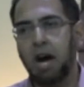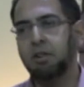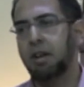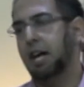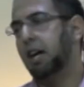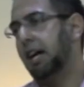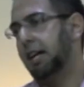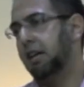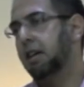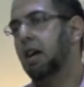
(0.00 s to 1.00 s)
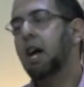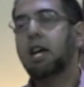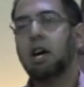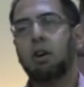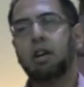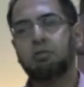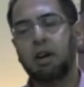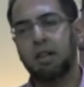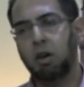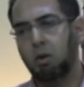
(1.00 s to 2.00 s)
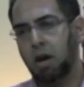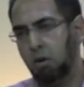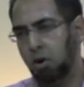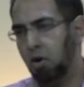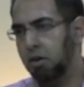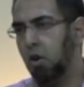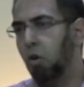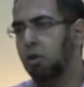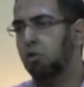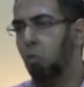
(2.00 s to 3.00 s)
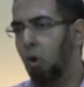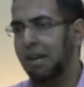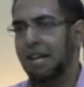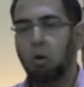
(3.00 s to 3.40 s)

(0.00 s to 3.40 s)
Adonai, Echad. Hear, O Israel, the Lord our God, the Lord is one.